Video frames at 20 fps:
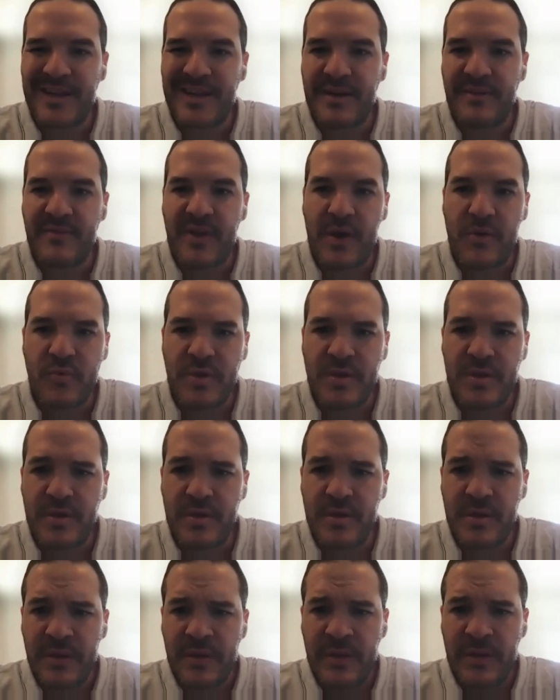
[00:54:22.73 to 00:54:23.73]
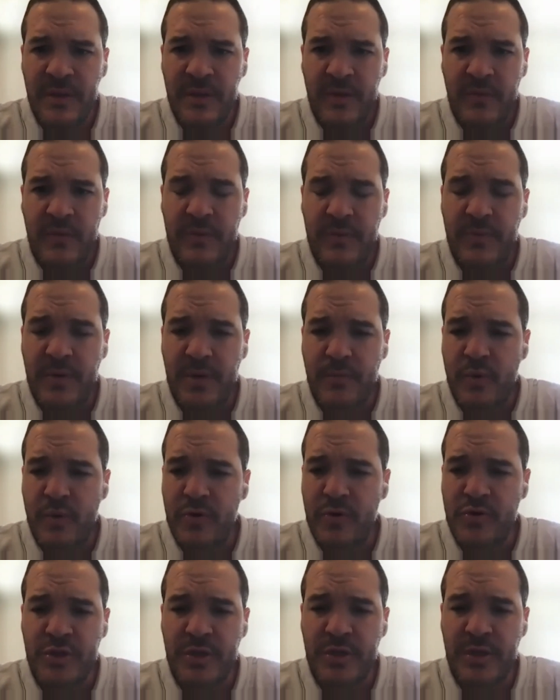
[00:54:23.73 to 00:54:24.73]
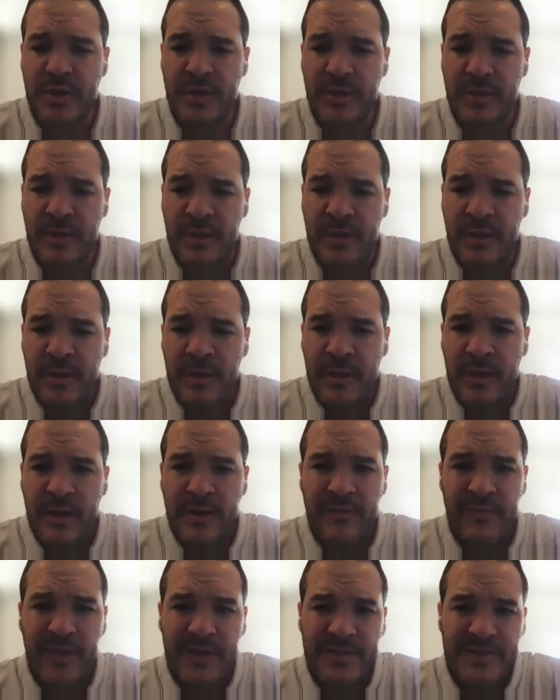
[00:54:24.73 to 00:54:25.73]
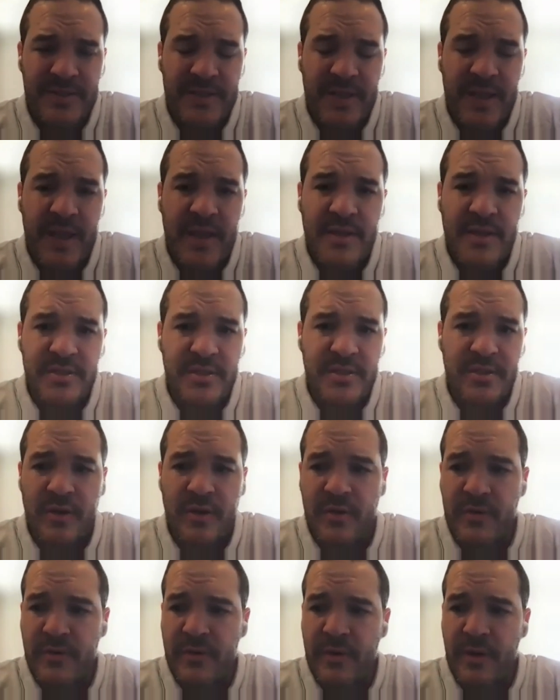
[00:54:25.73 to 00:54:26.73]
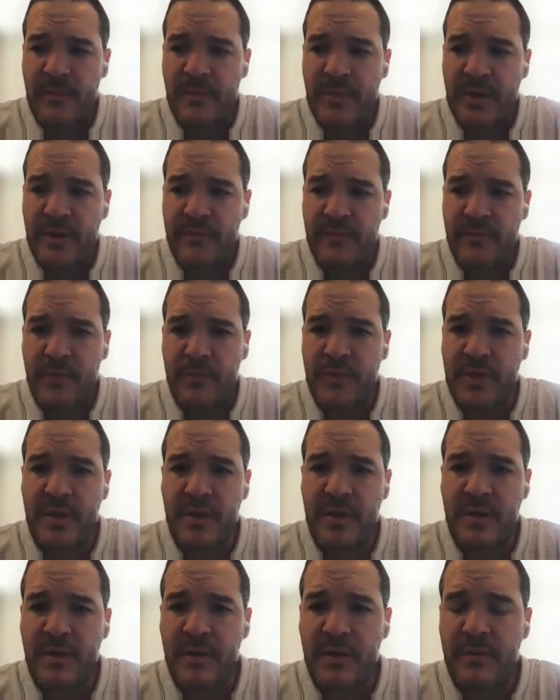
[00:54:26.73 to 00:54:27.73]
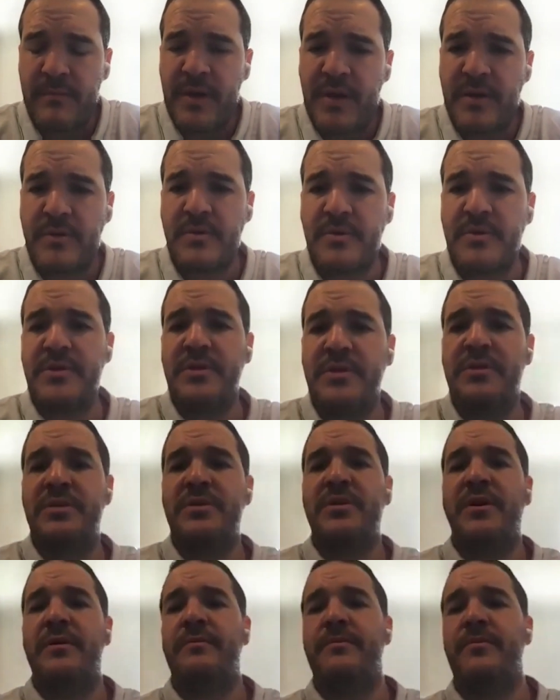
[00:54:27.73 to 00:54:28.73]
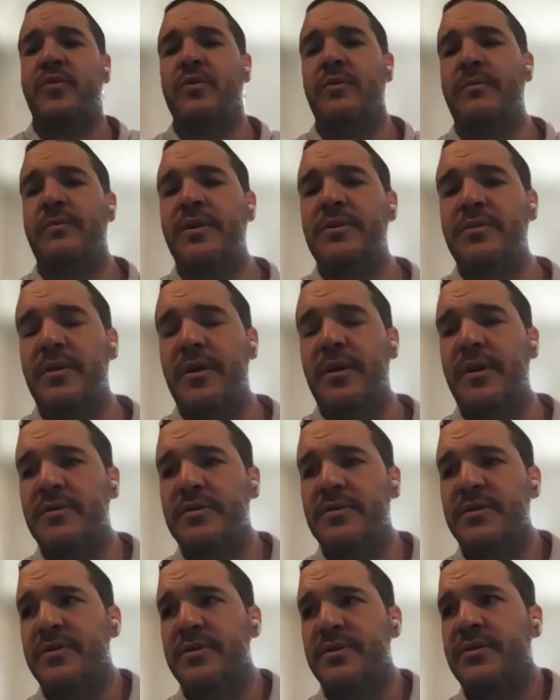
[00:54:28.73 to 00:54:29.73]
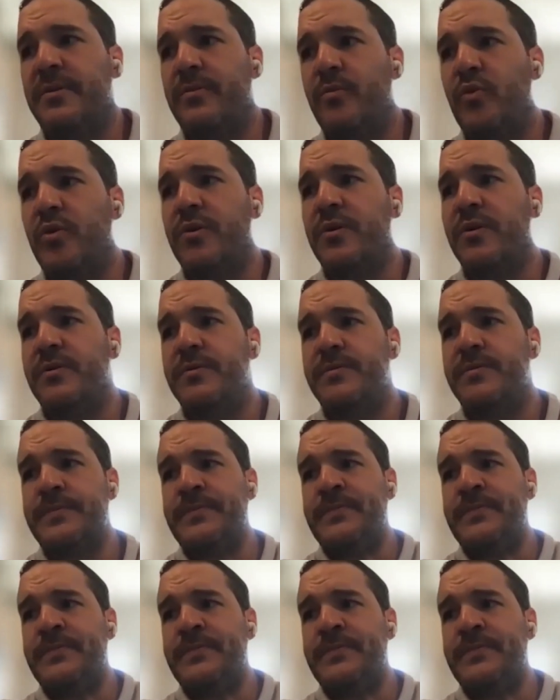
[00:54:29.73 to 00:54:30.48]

that's kind of how we've been approaching it. And if that's the case, you know, I mean, for me, a medical system or a mental health system where